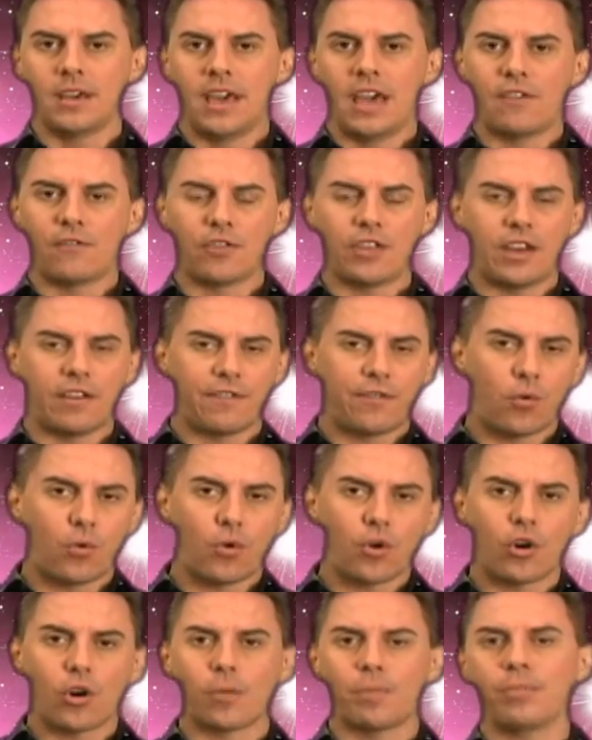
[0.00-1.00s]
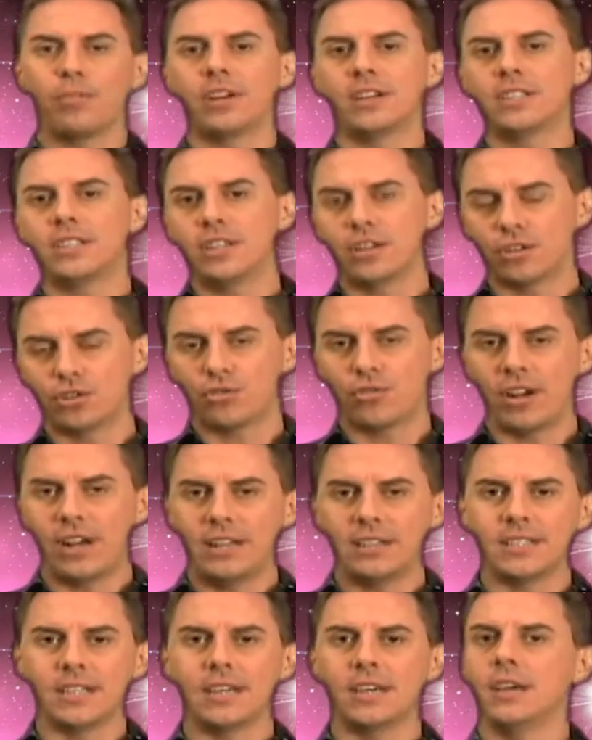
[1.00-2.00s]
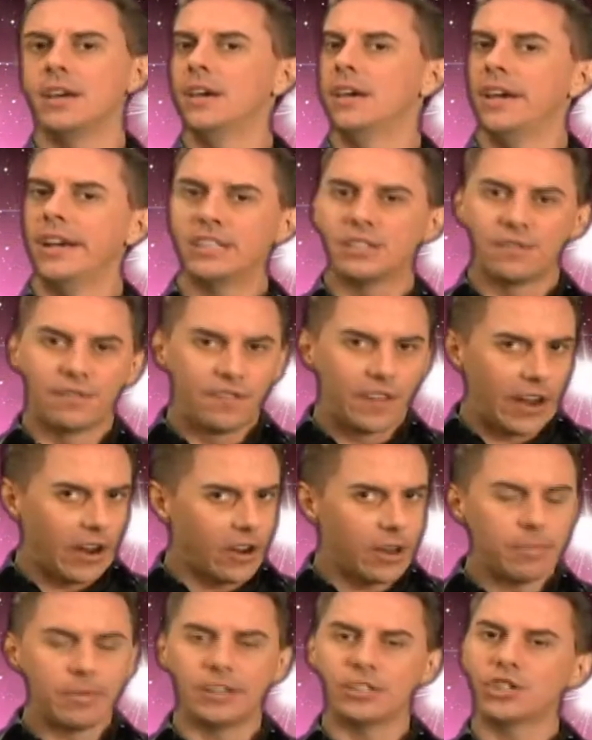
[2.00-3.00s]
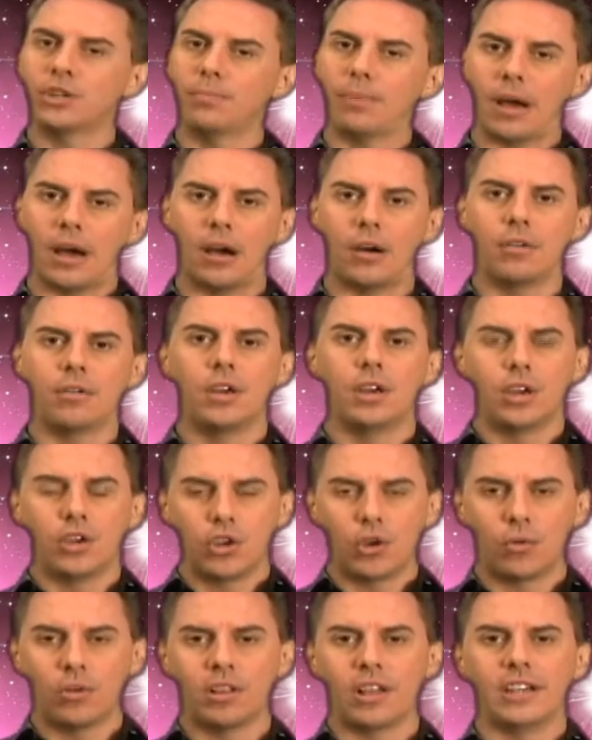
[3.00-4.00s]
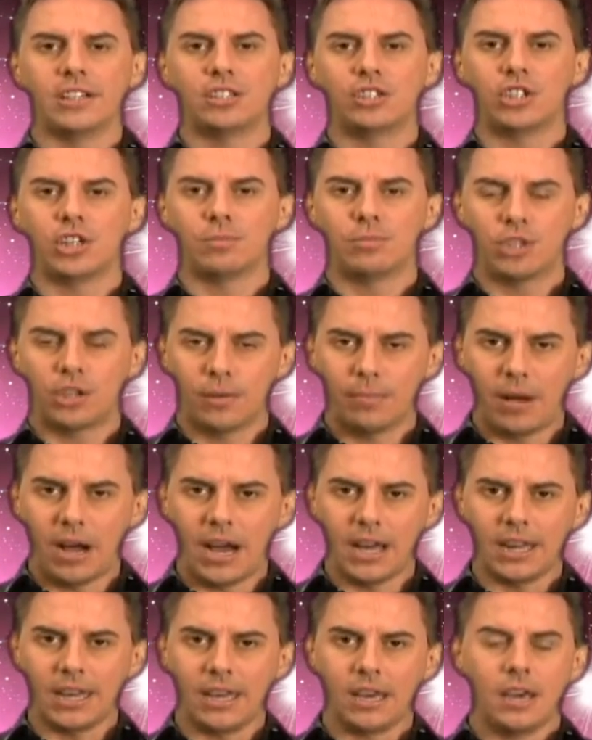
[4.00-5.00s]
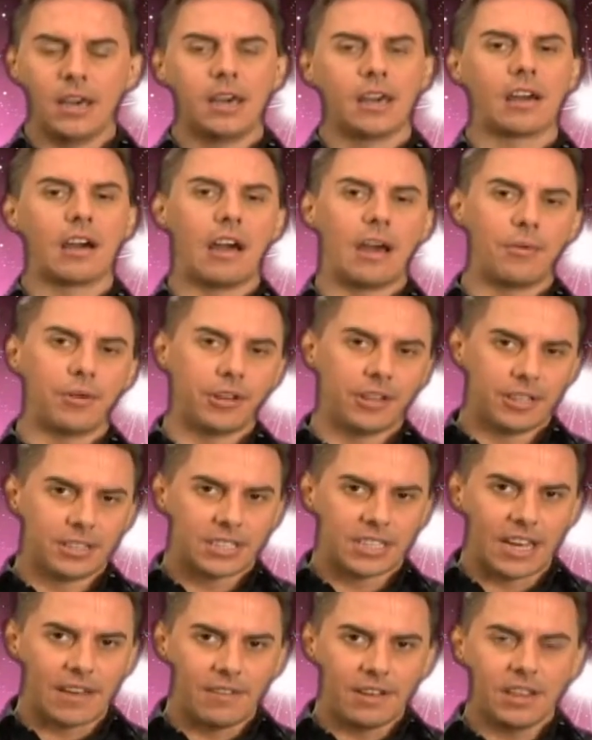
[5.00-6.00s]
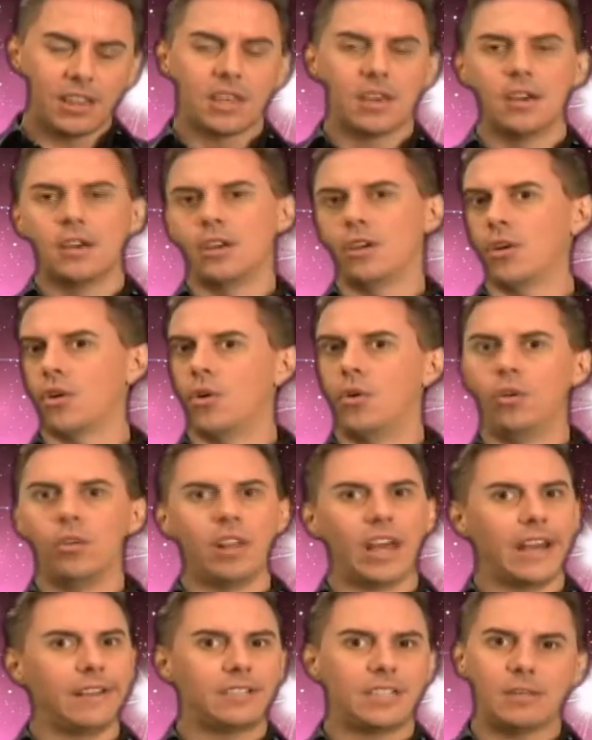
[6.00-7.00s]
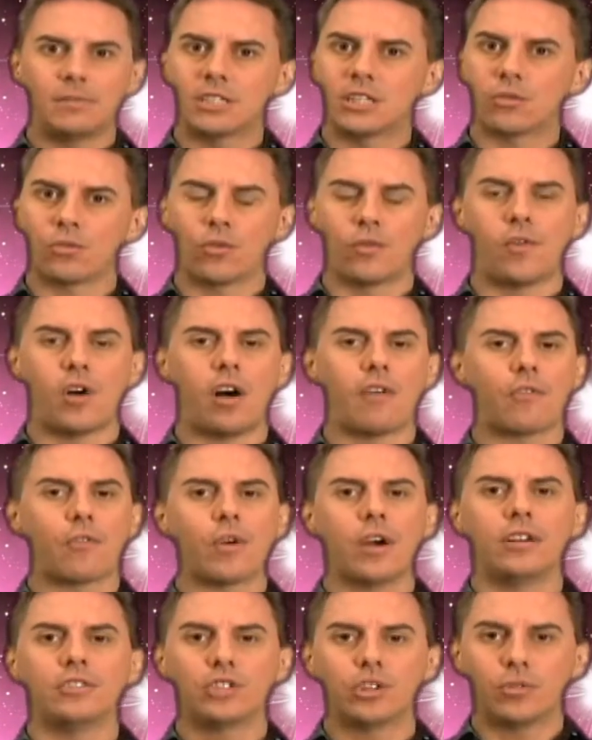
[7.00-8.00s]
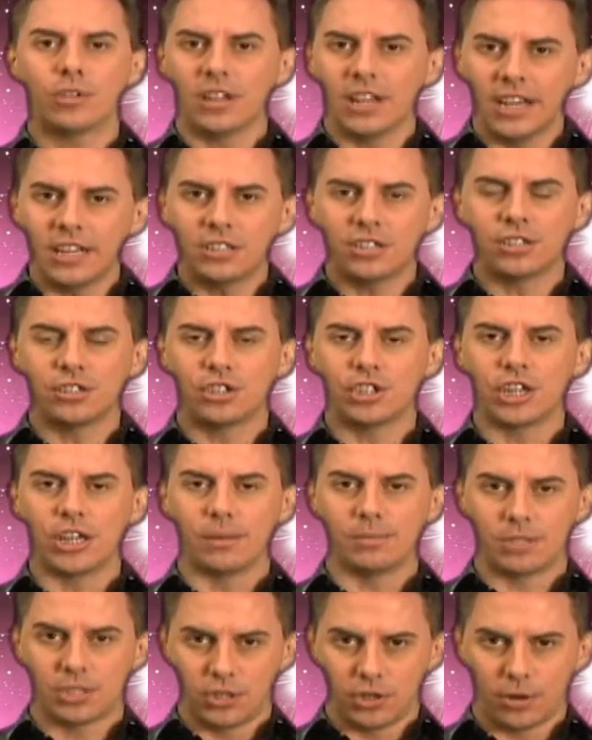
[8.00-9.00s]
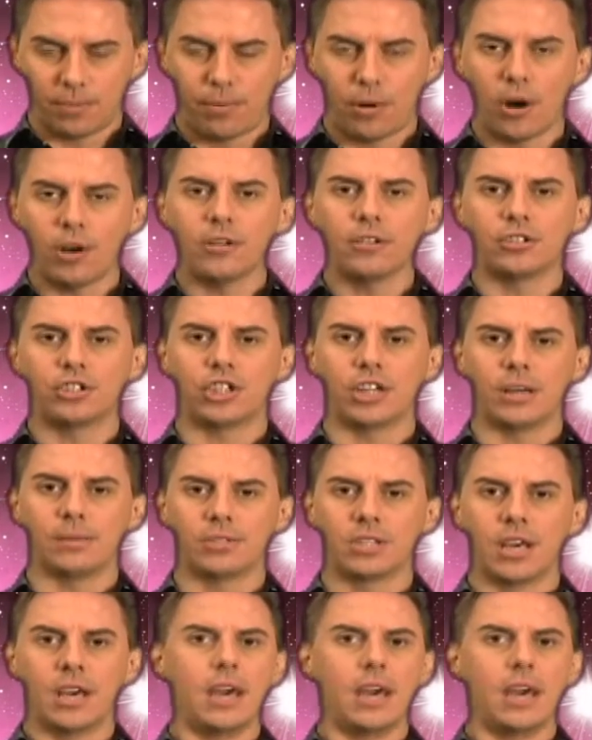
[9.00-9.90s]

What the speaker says: And for that 4 or plus year transit, it's very much about your relationship to your body. Chiron in the seventh, your whole life seems to revolve around your relationships, your partnerships.